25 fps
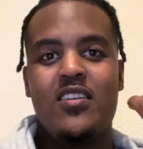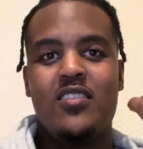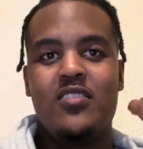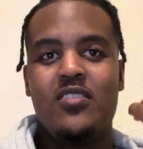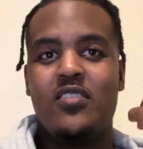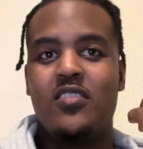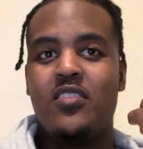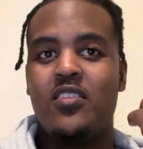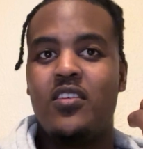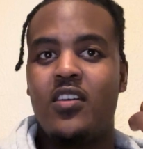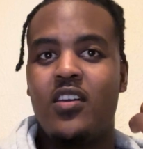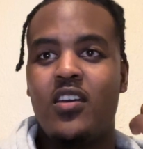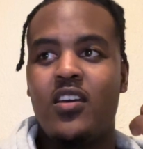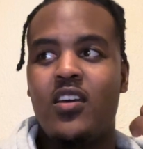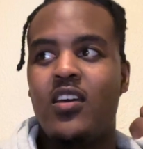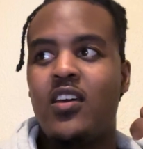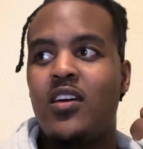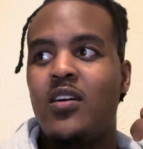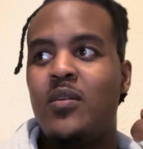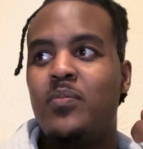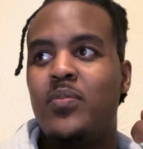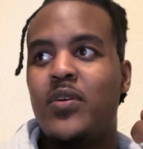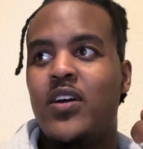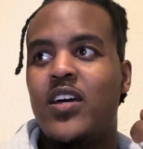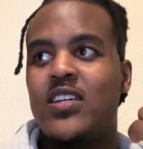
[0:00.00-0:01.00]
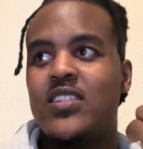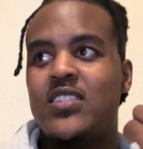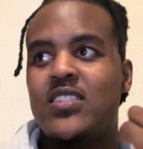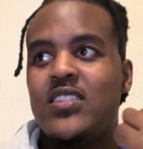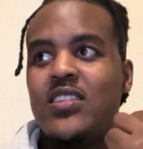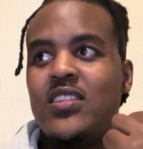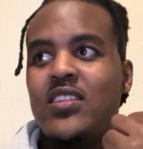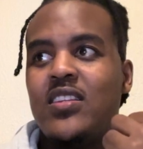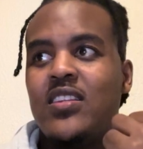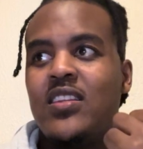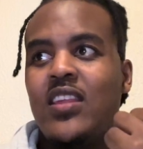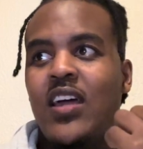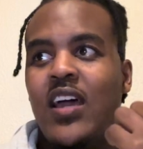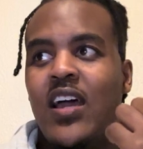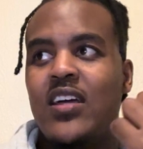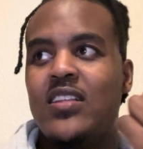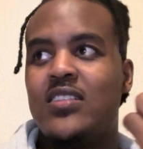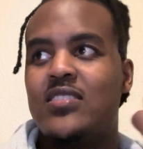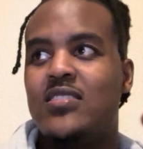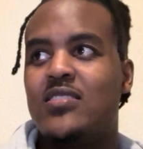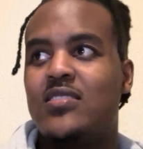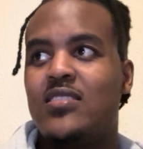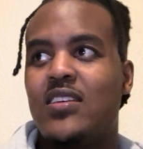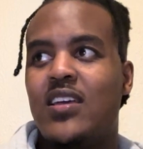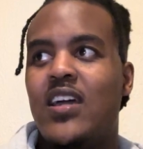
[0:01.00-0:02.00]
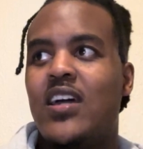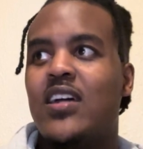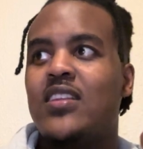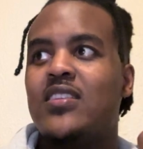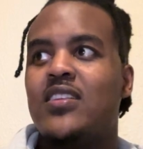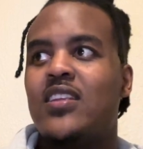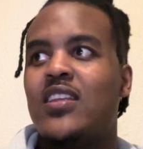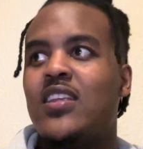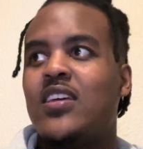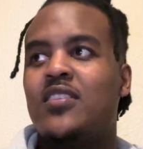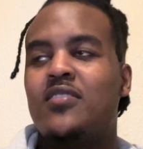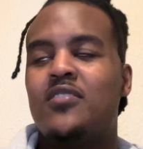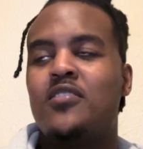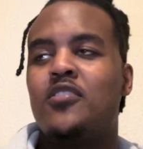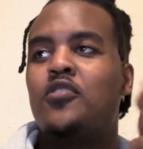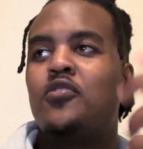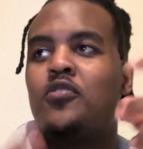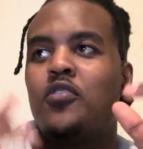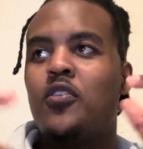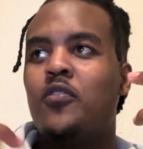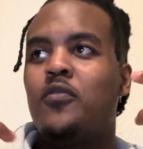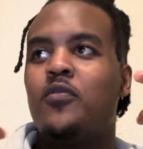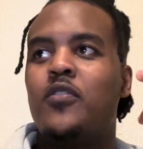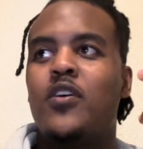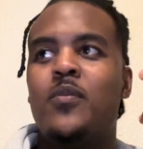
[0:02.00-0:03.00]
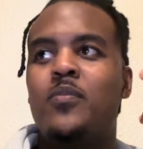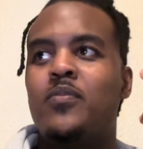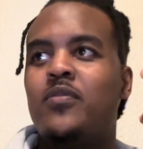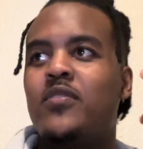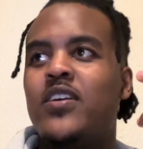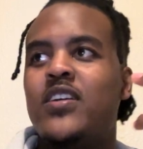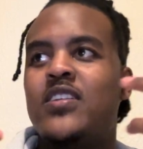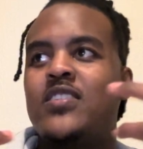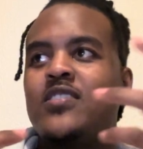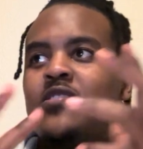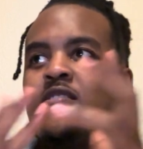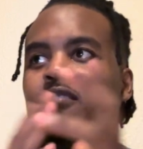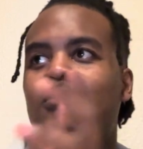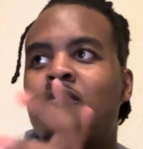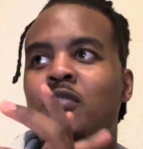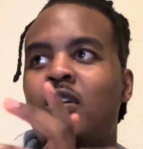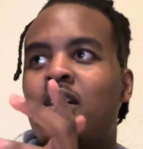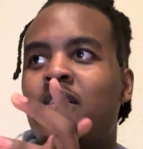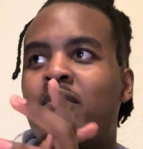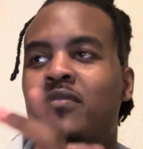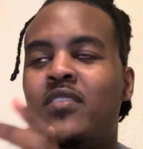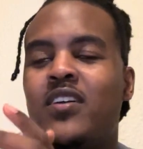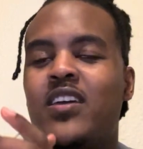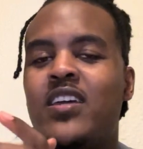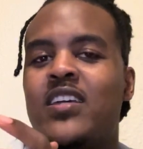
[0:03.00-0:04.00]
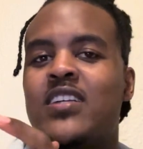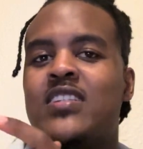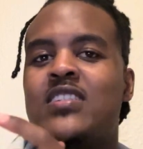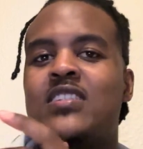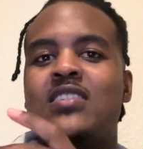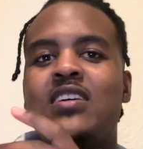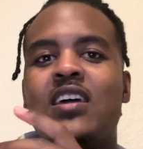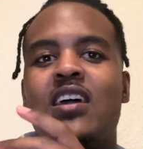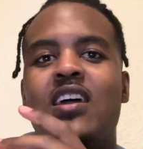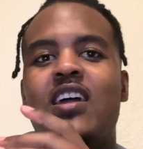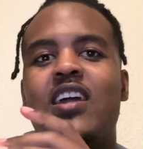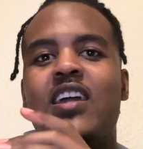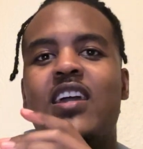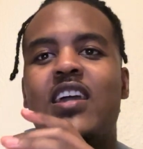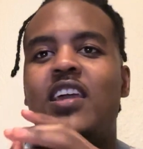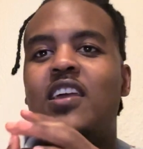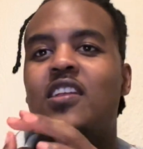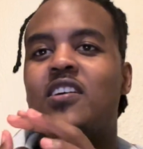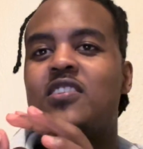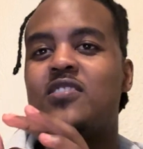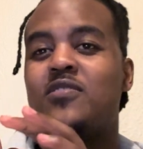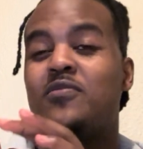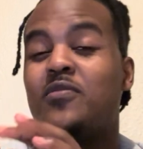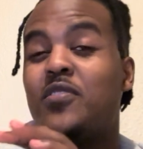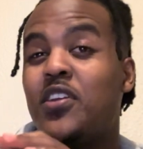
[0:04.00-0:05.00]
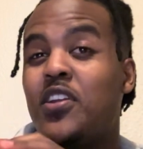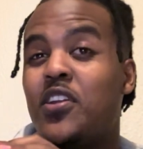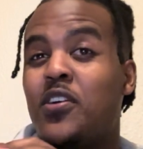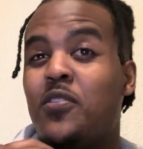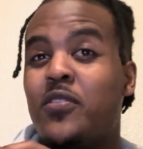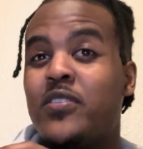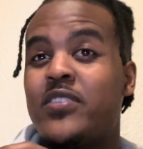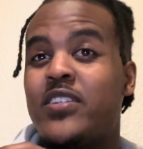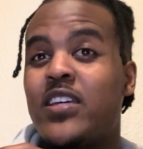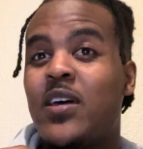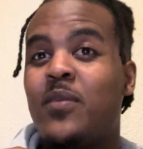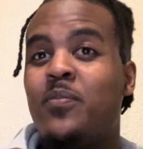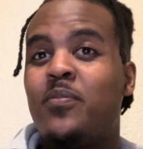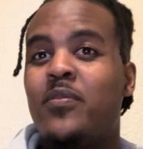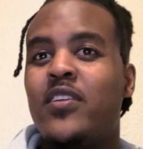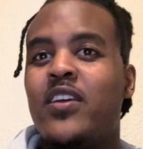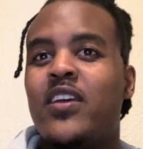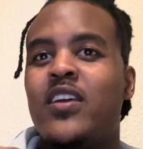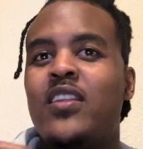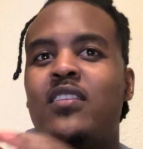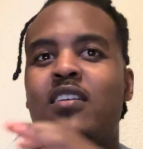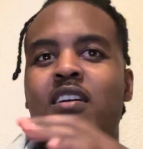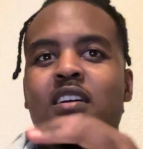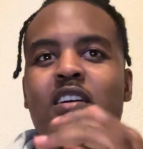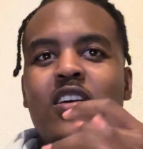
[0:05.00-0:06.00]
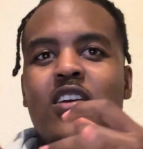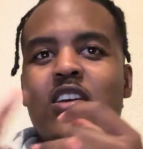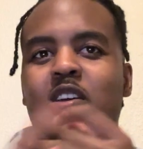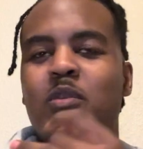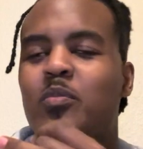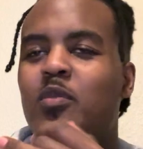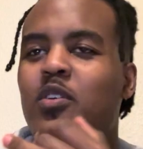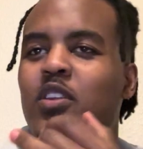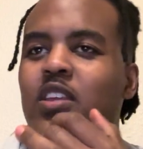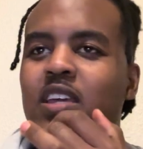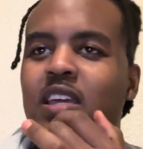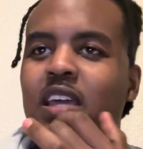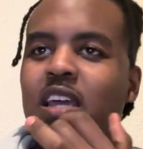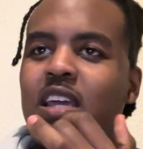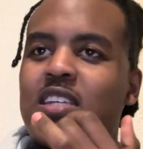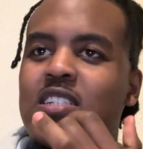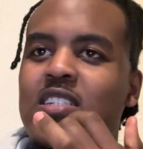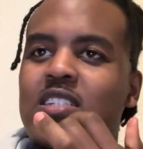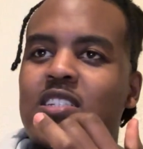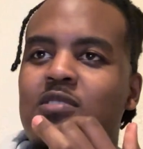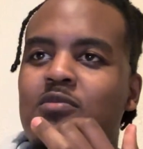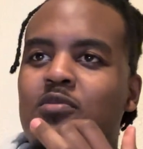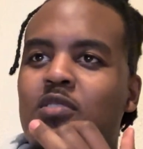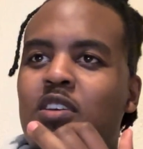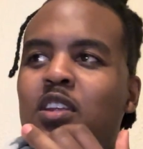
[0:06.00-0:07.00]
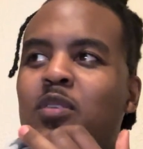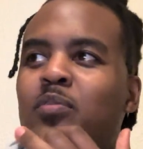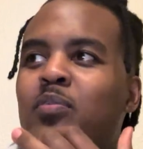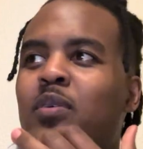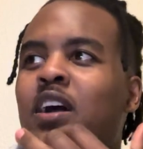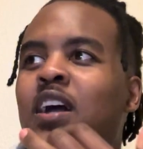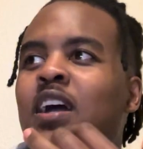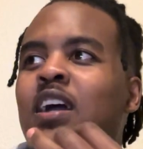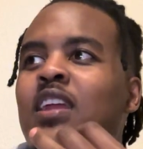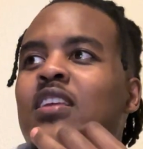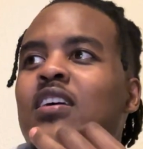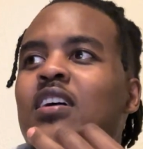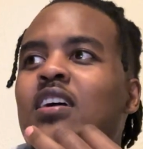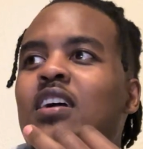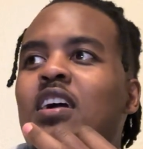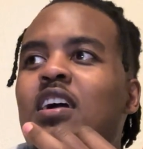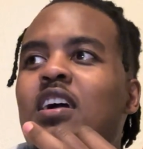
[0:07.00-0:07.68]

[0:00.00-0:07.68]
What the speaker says: The person that's handling, the growth operator, whoever it is, he doesn't really know what's happening. Communication is really bad.